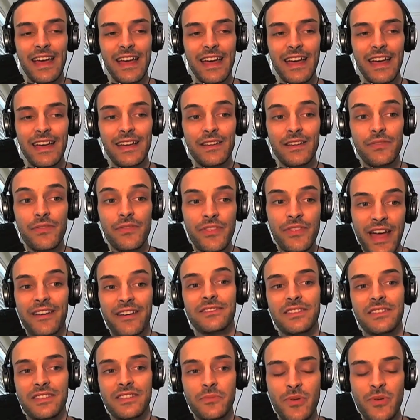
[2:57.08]
and
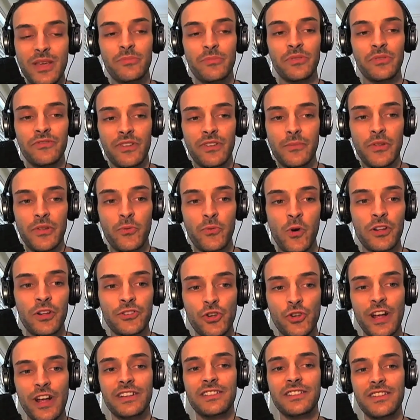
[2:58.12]
thousands of people from the World
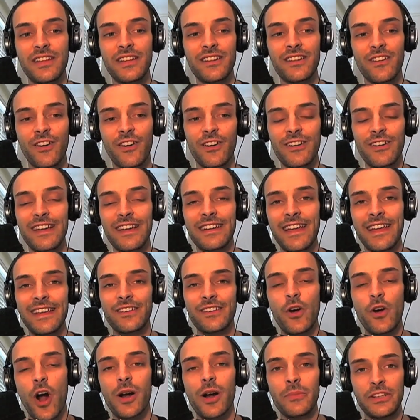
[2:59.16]
Trade Center are in a
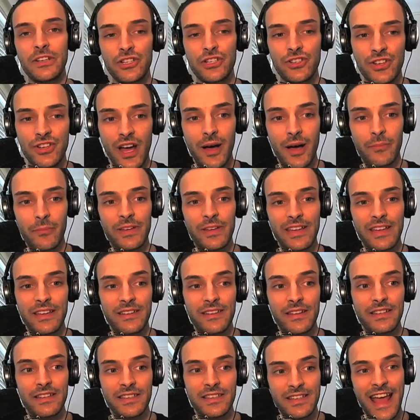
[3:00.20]
garbage dump
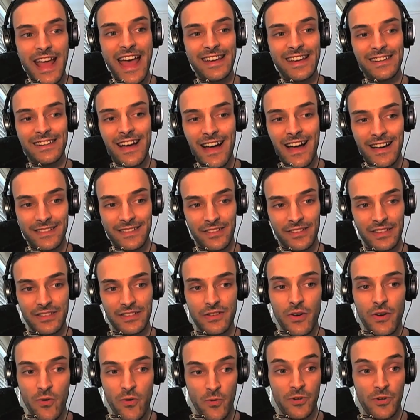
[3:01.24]
in Staten Island.
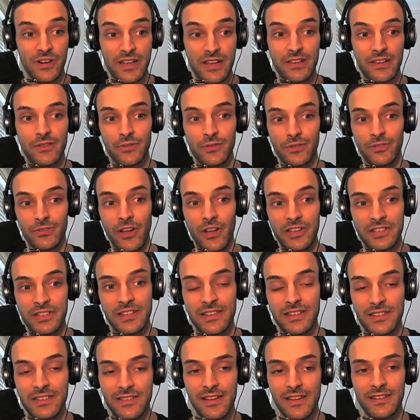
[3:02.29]
Horning, who lost
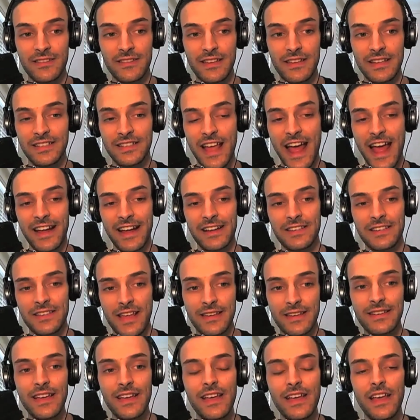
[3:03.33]
his son in the attack,
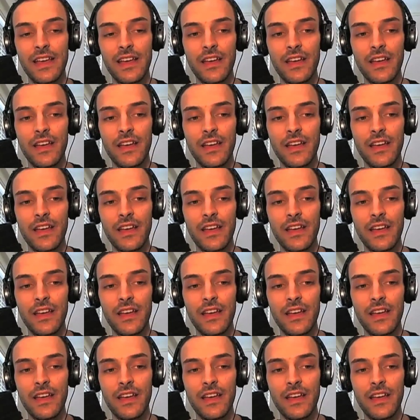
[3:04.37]
said.